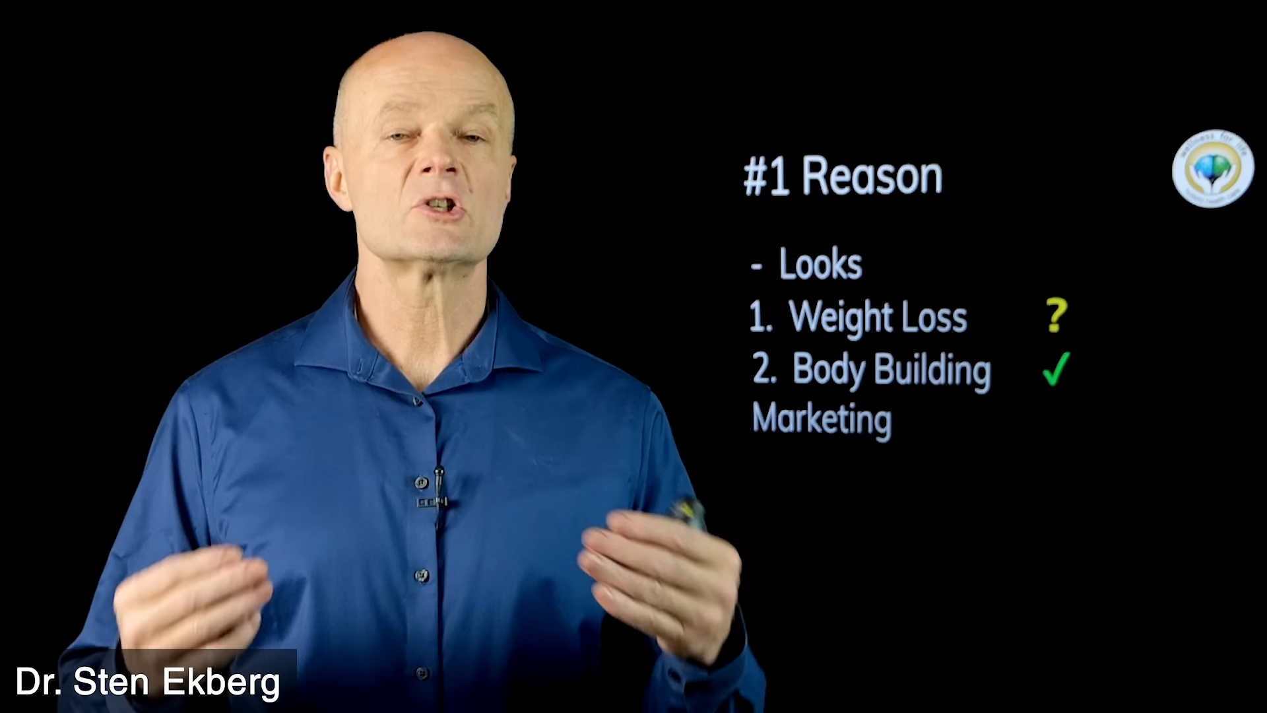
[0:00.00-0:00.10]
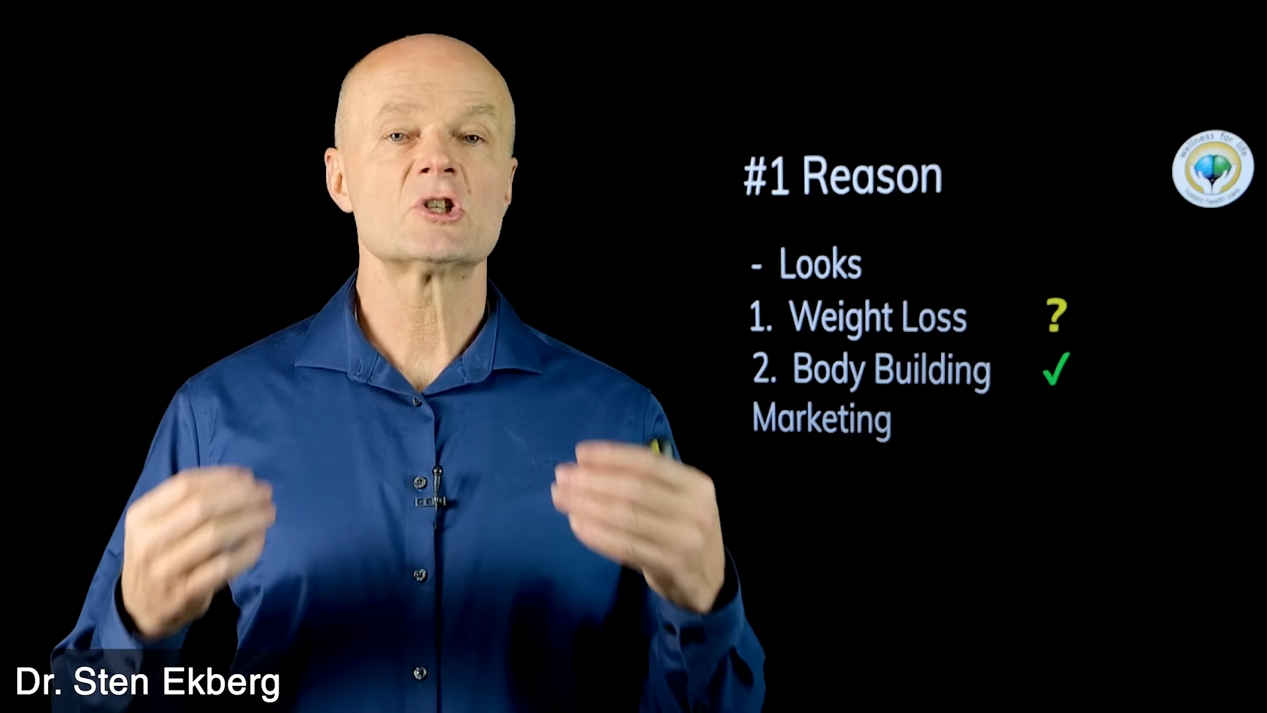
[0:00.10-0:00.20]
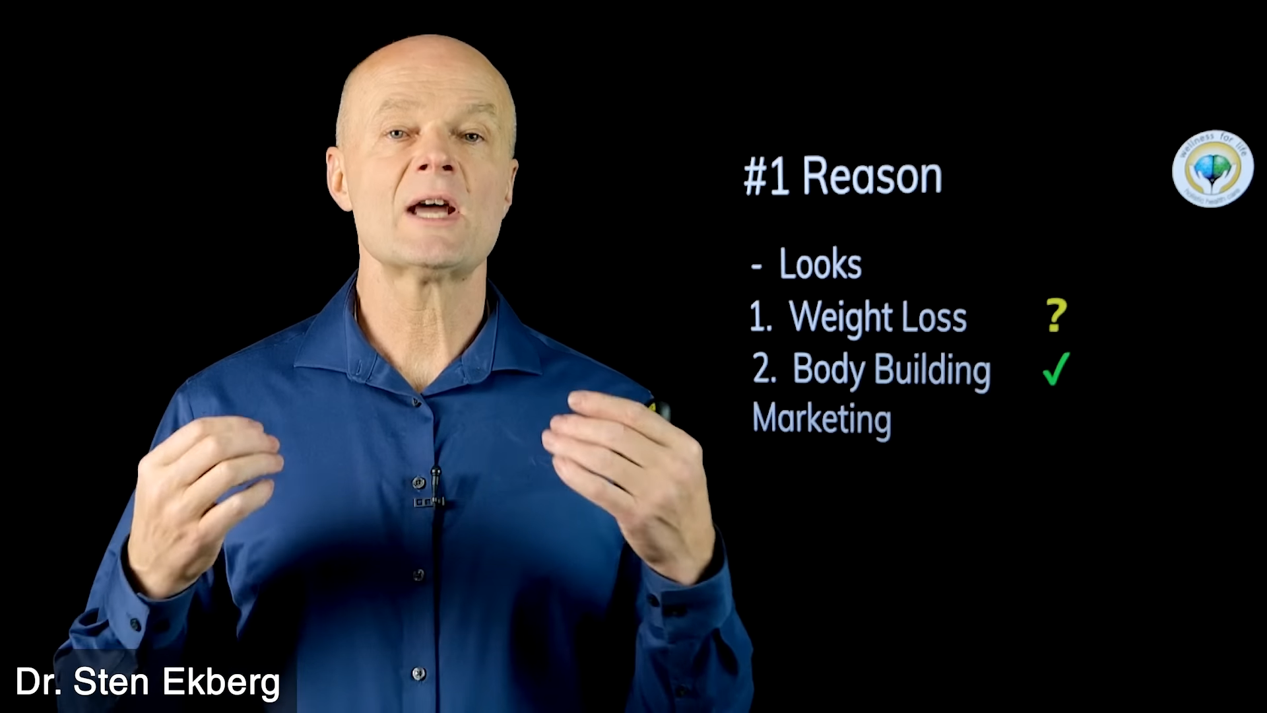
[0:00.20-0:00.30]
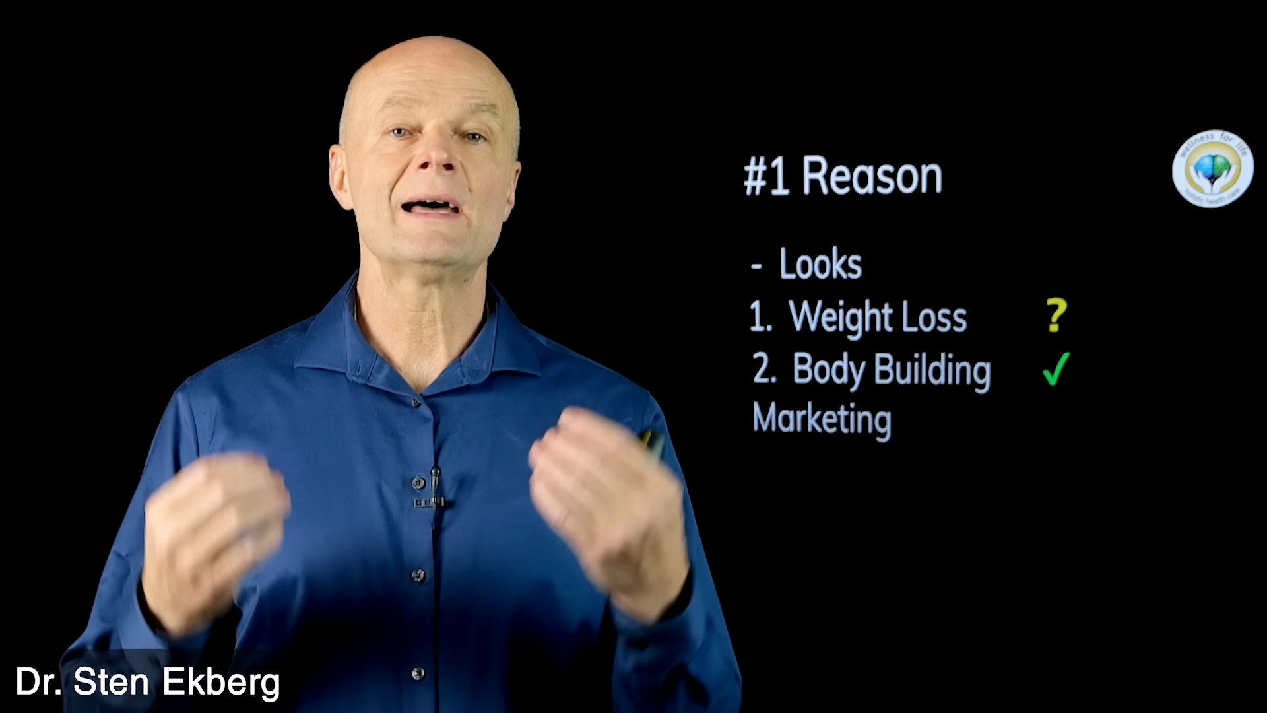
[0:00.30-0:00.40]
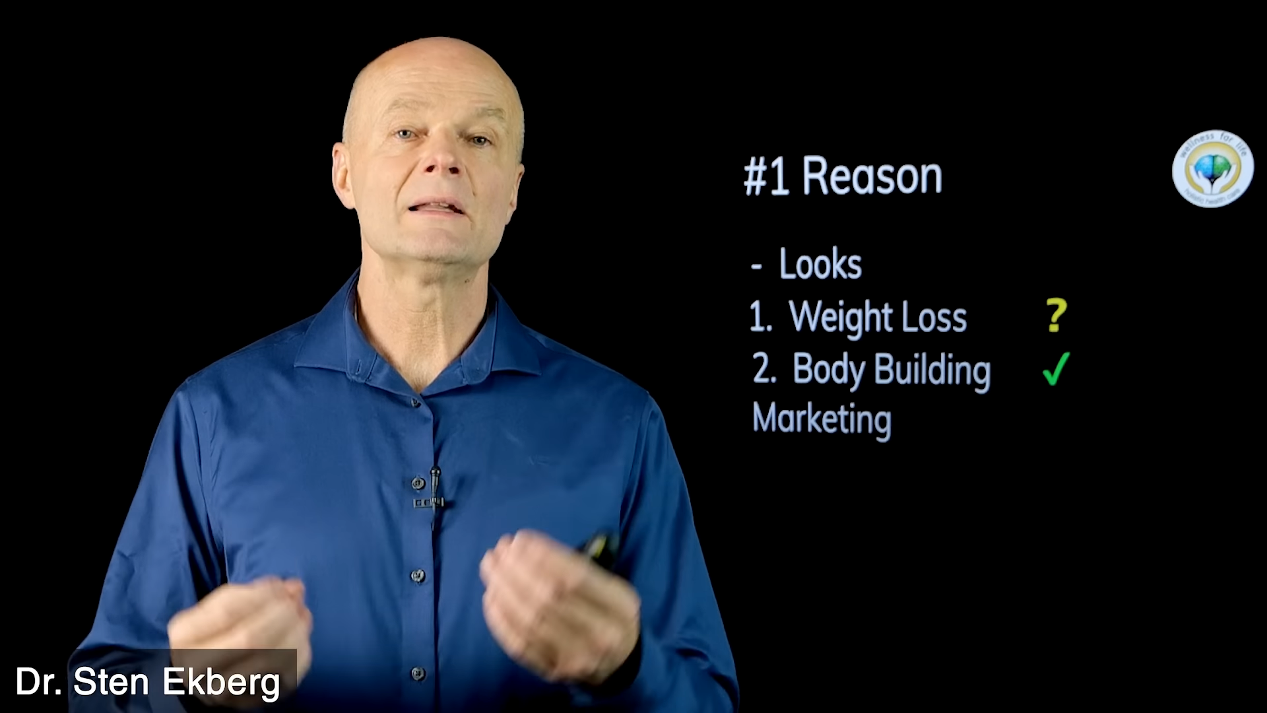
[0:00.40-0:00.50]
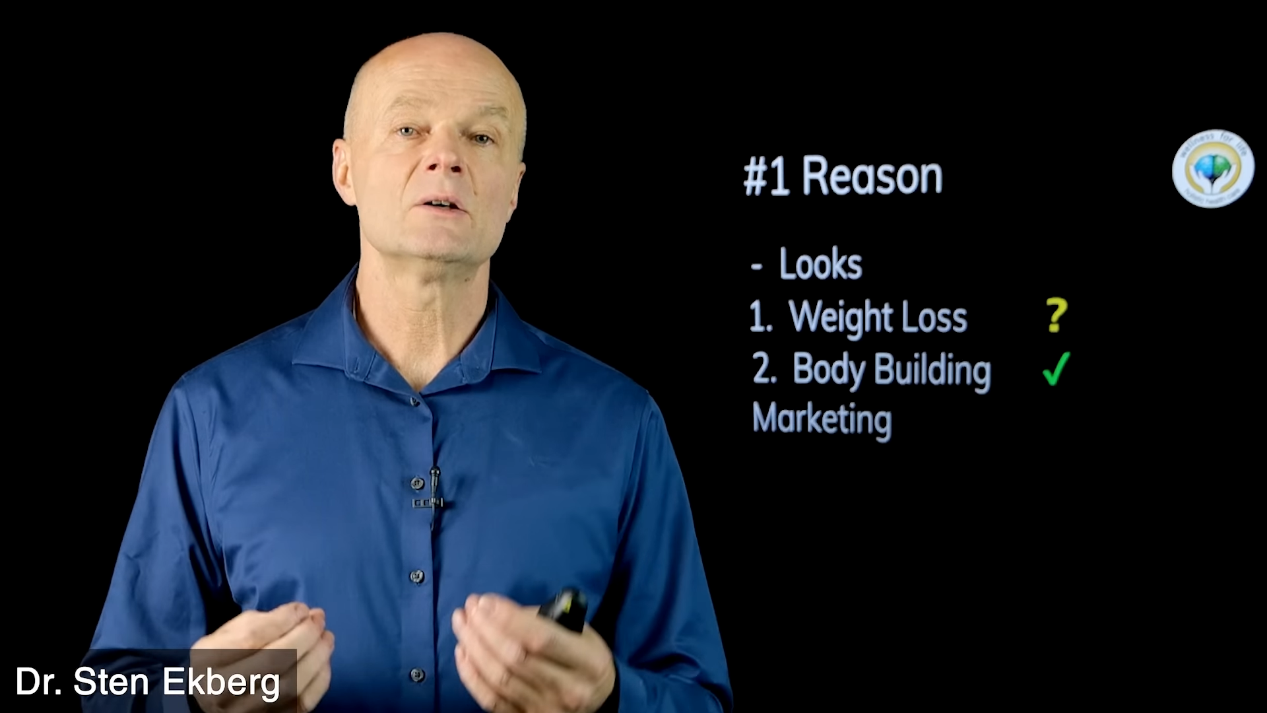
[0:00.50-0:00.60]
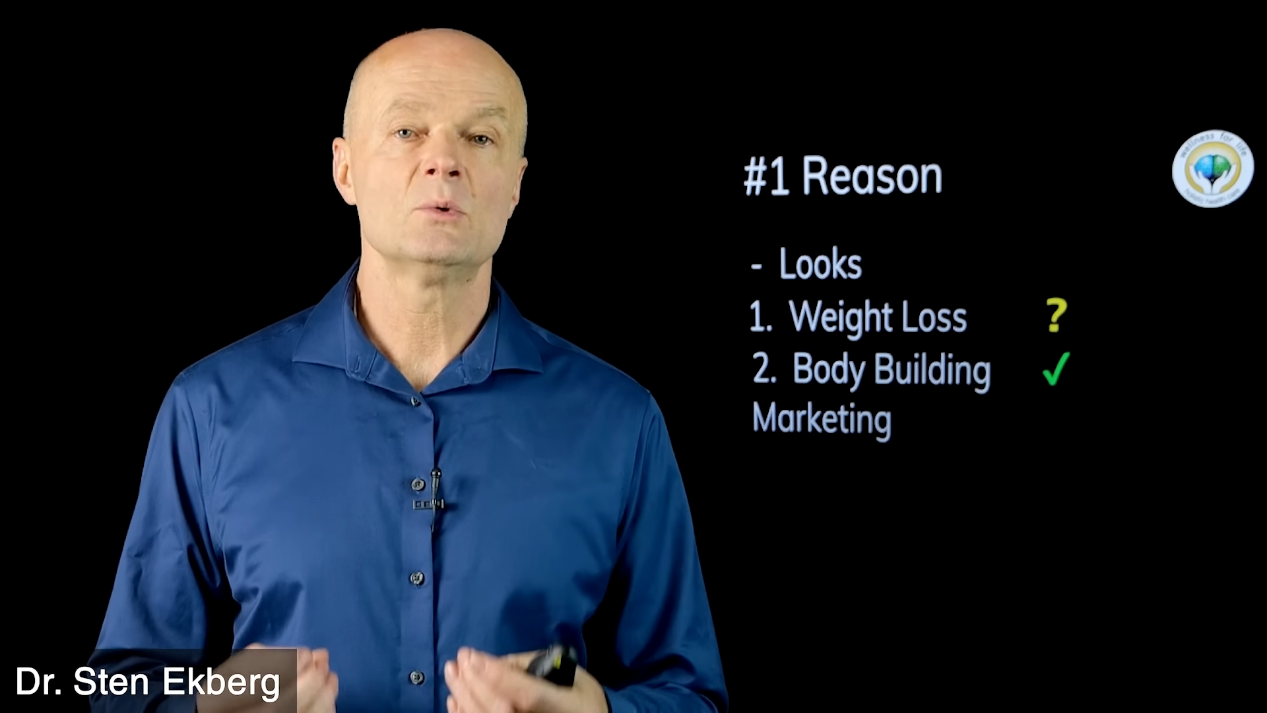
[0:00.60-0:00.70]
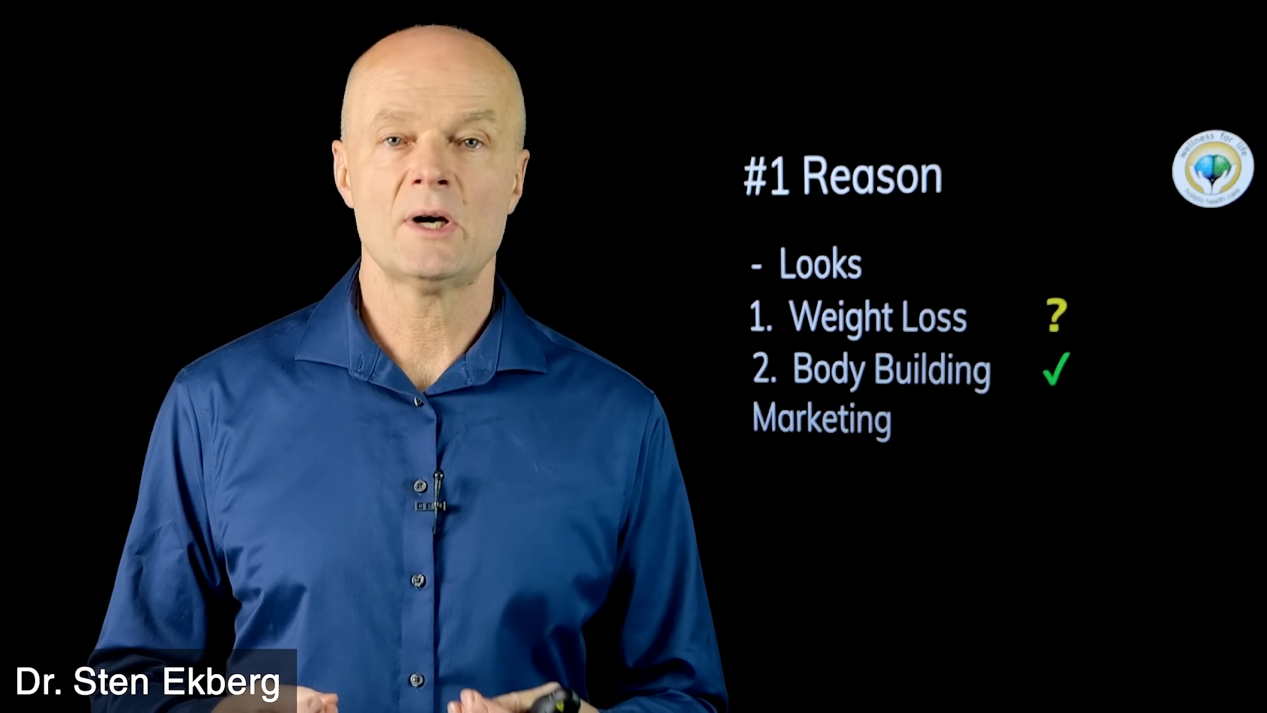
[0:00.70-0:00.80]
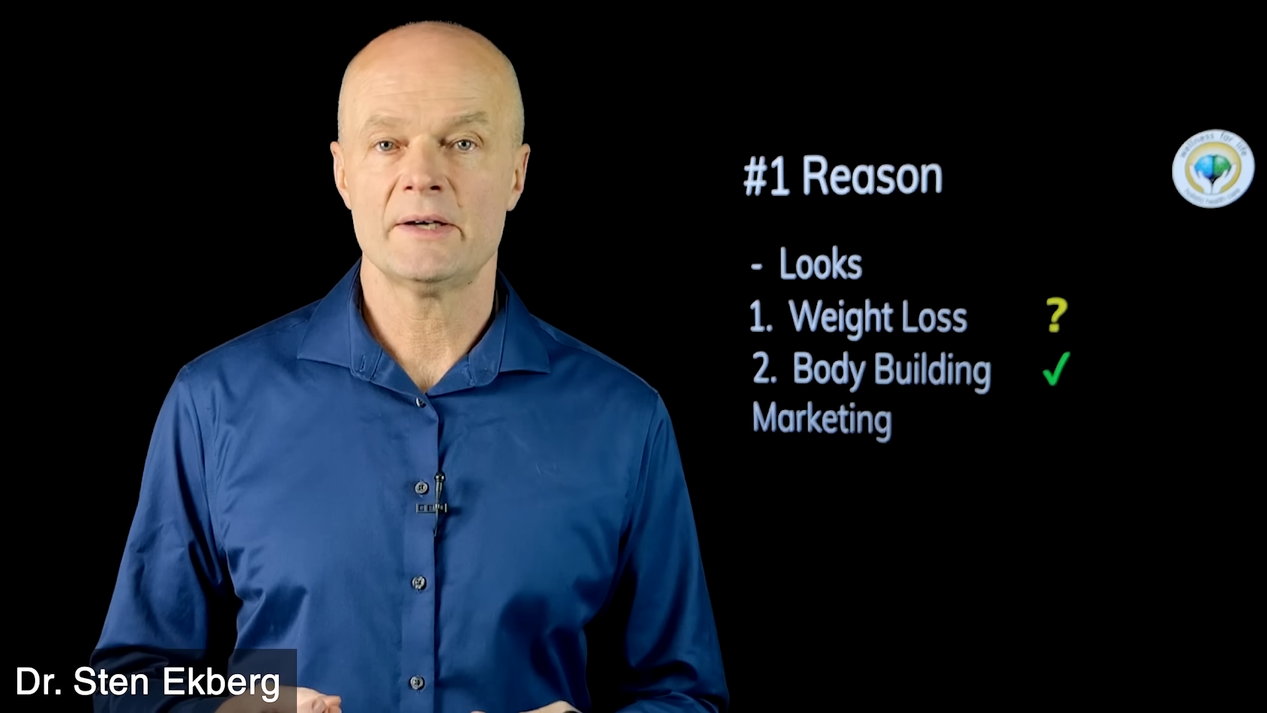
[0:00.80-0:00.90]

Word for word: shallow